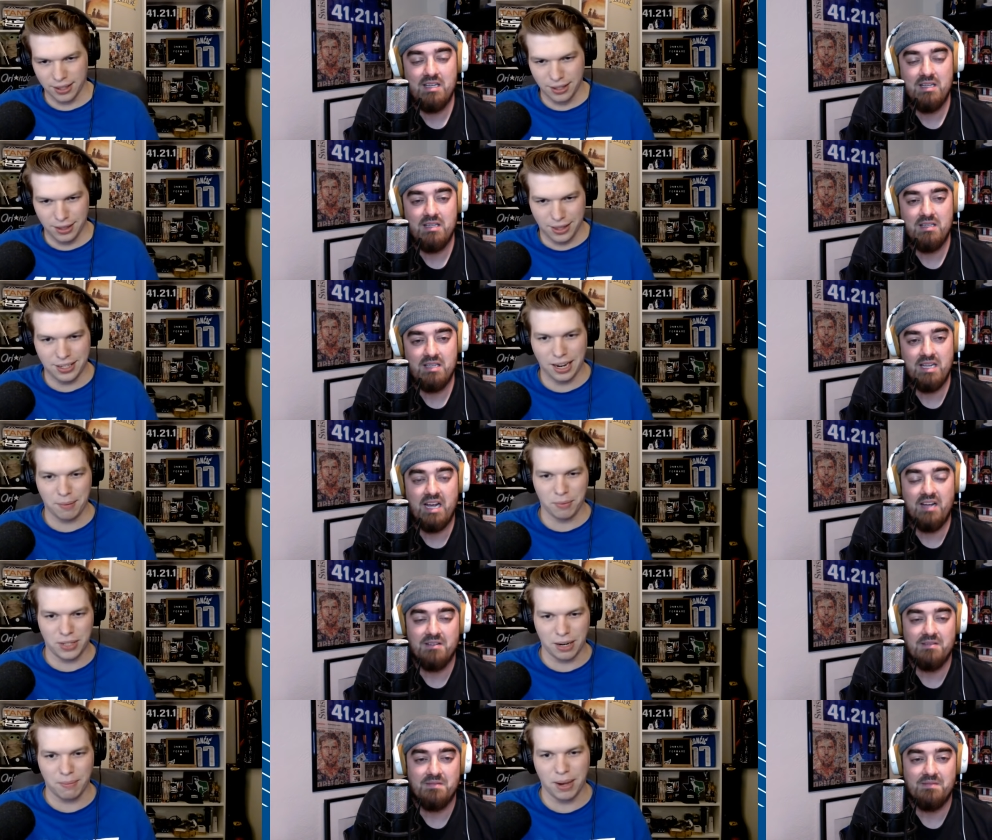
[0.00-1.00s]
Speaker 1: the type yeah.
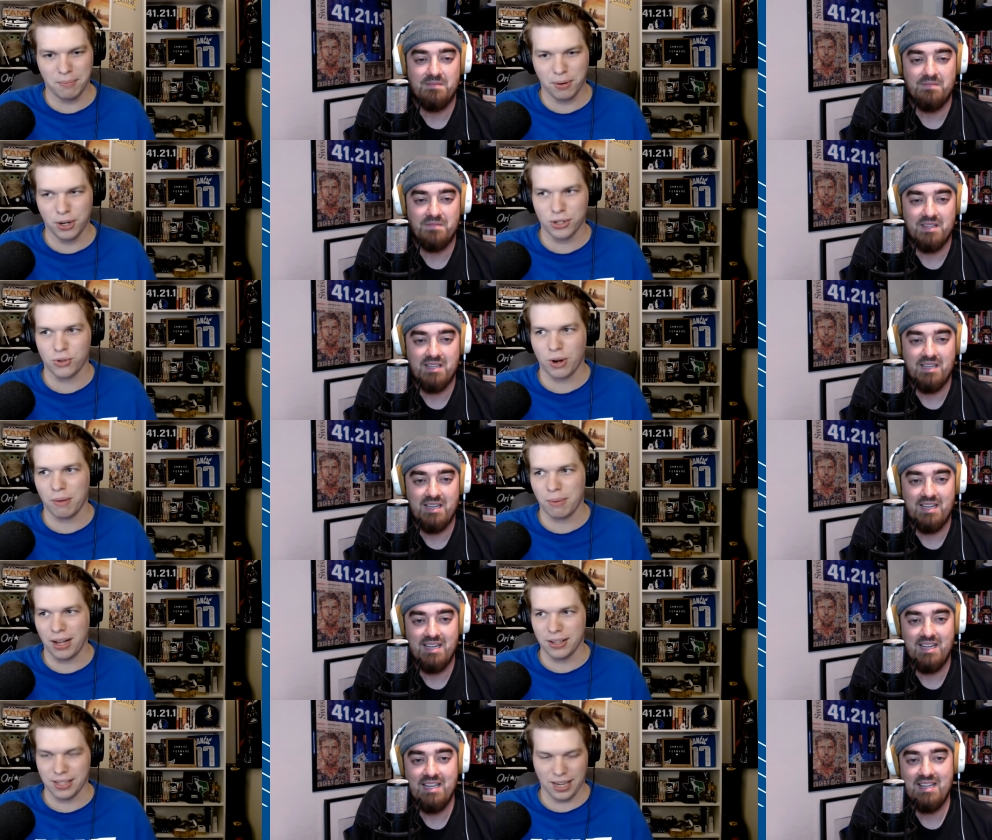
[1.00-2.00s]
of teammate and person Dwight
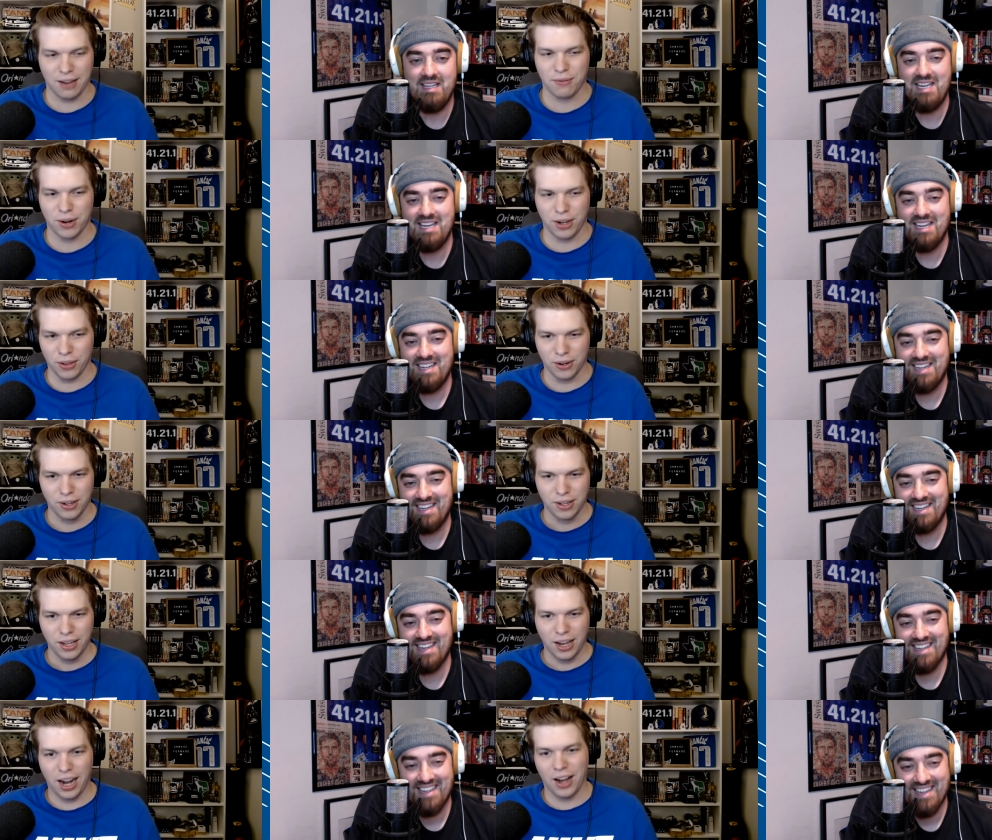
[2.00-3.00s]
Powell is like every then, other
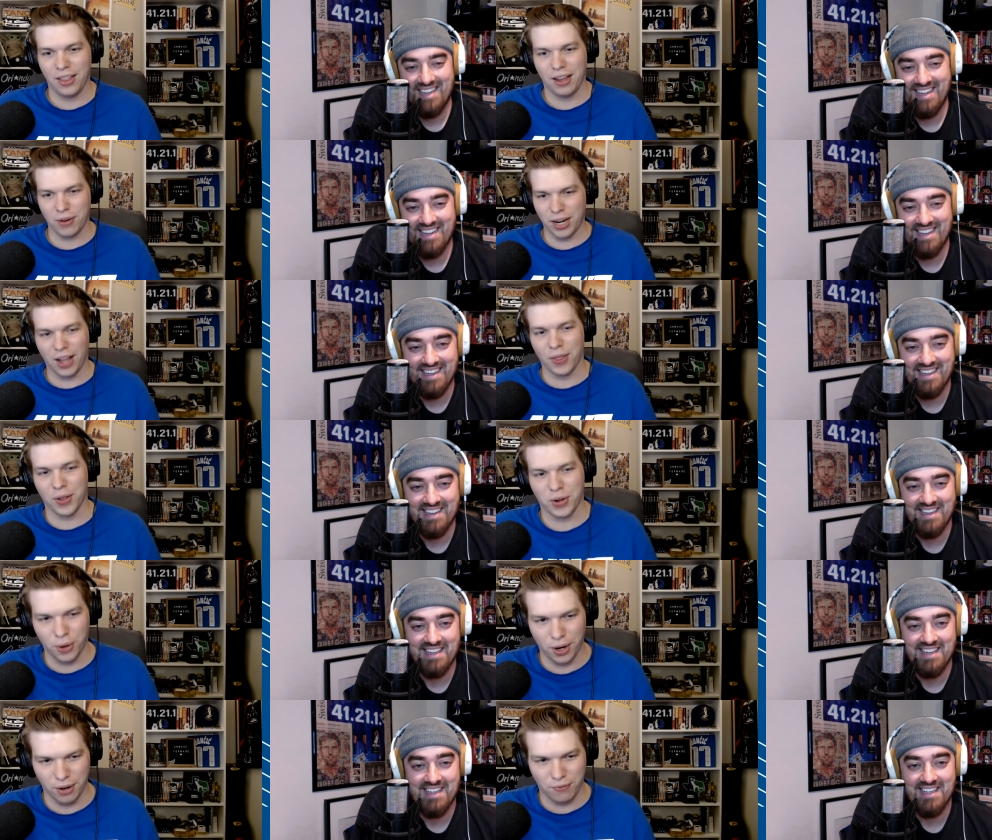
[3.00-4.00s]
on every on the
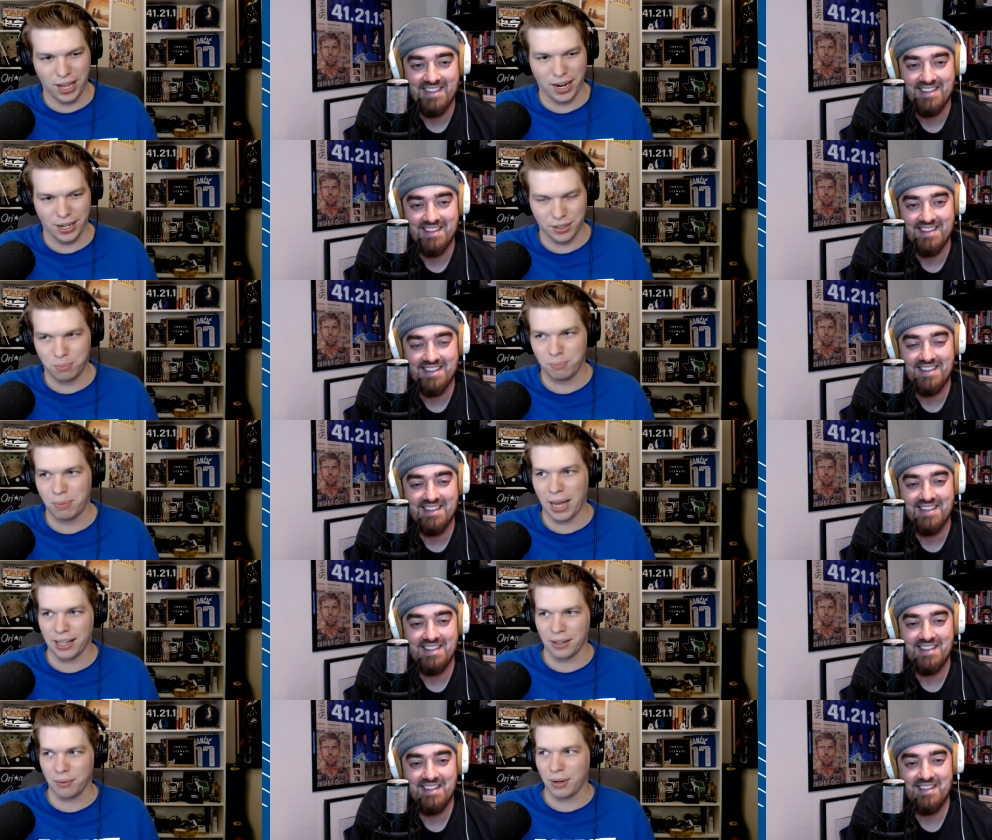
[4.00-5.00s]
court advantage
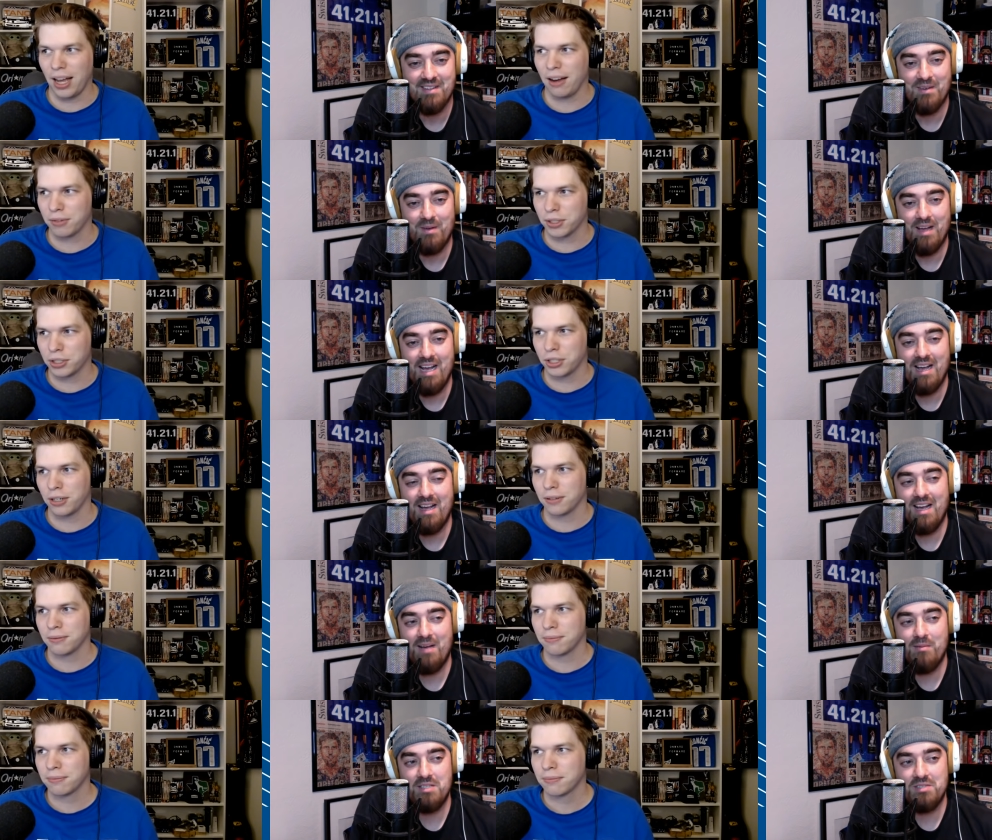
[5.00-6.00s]
Bagley would have for sure. How,
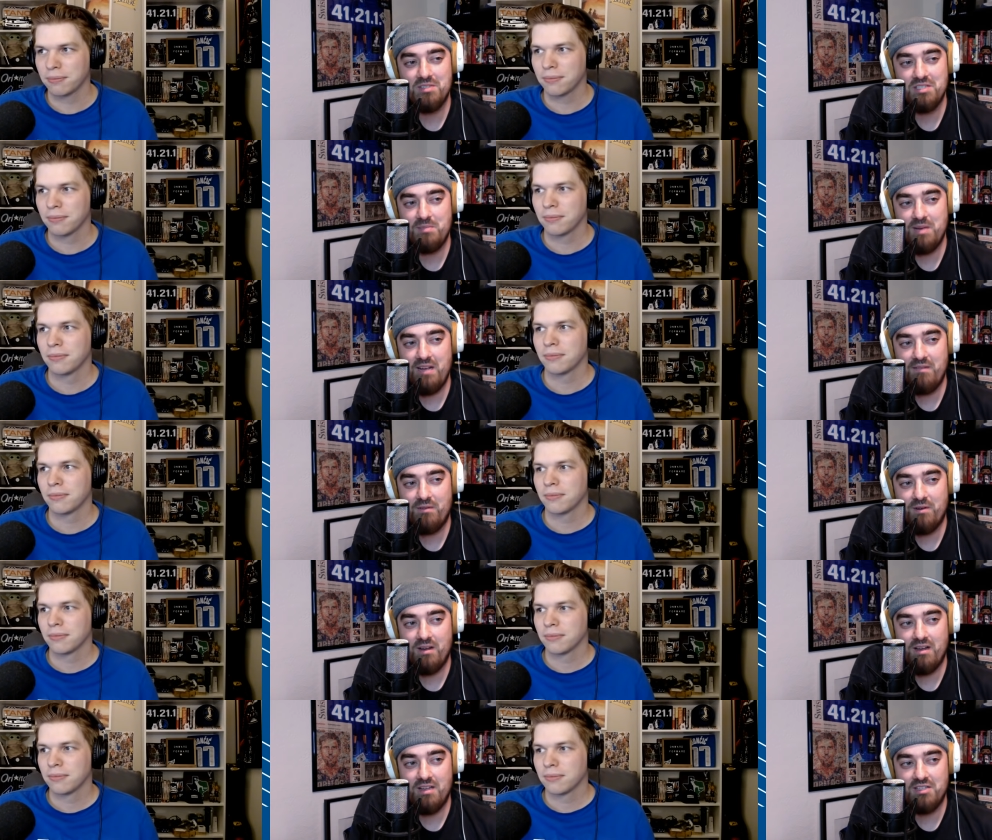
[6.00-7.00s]
Speaker 2: how, much would you pay
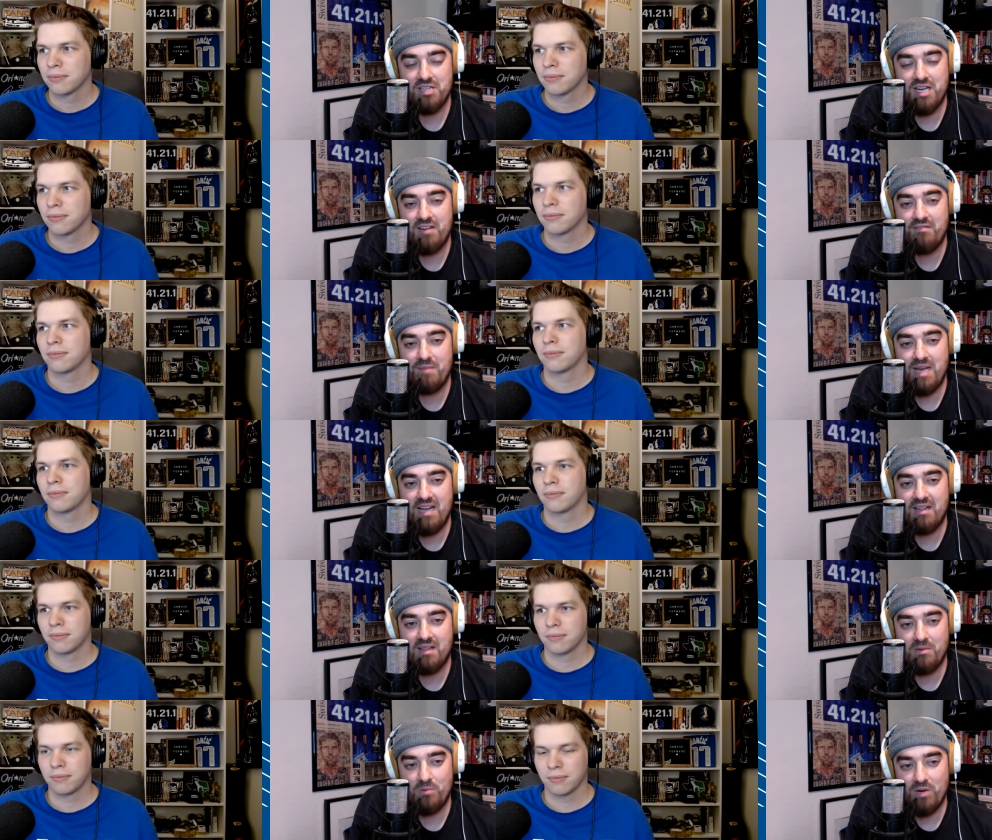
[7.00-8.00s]
for a shot of
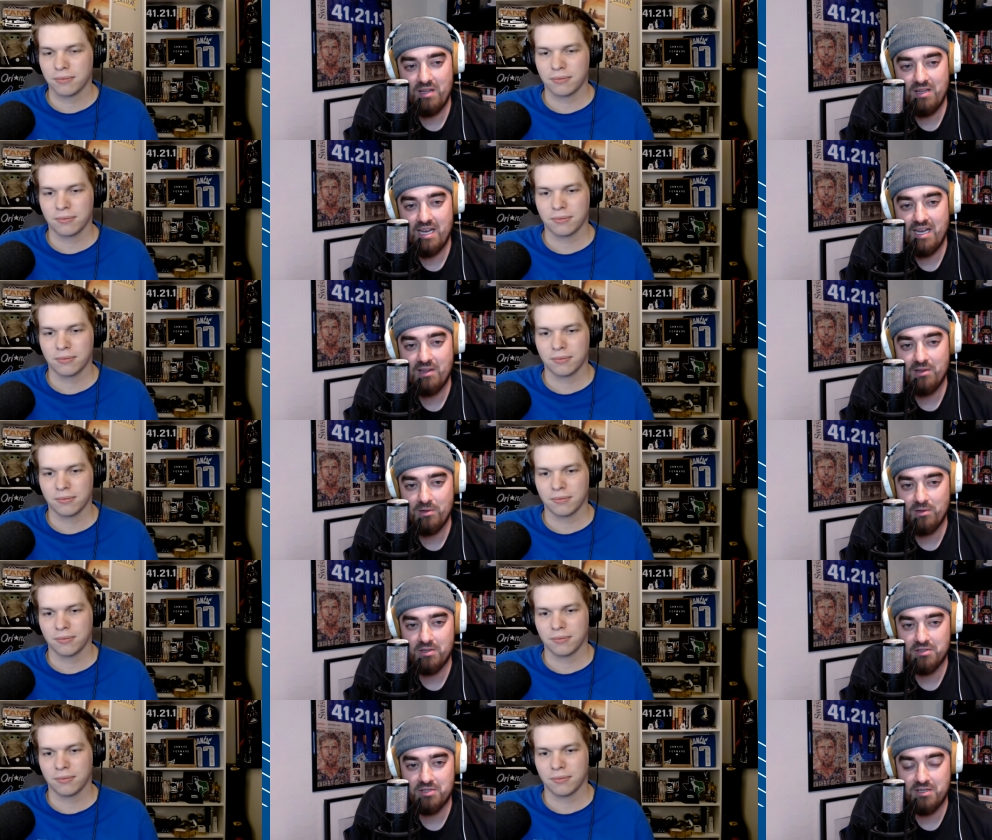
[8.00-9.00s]
Bagley wearing the
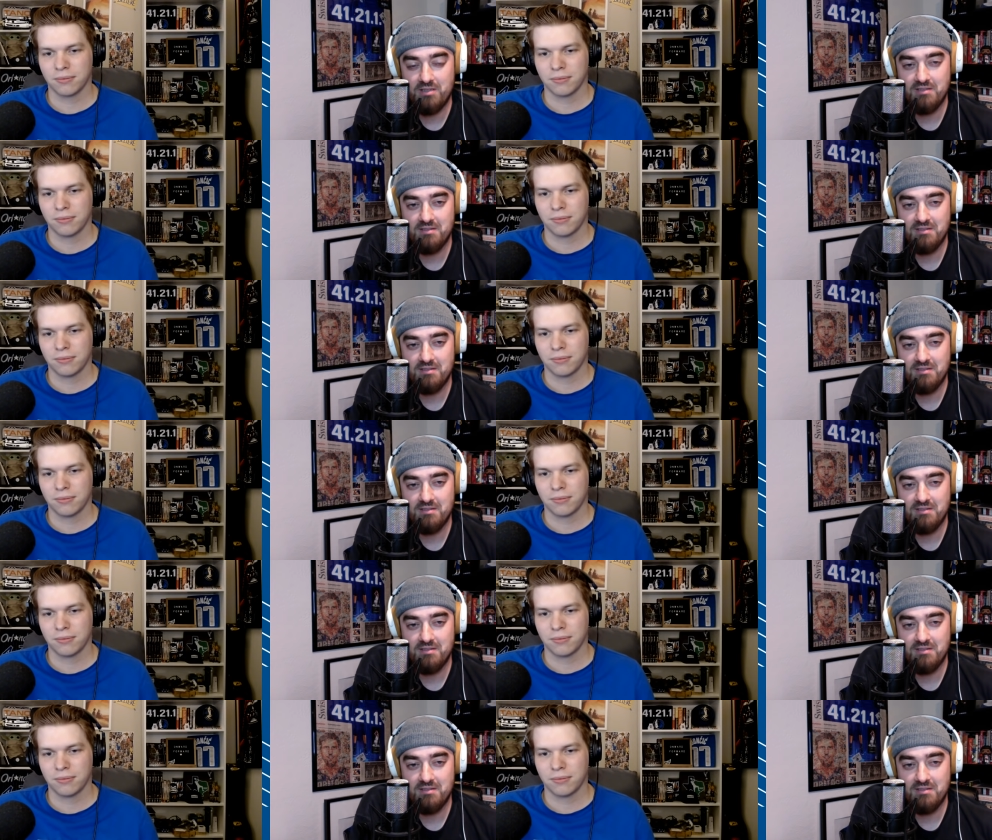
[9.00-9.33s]
Hallelujah shirt?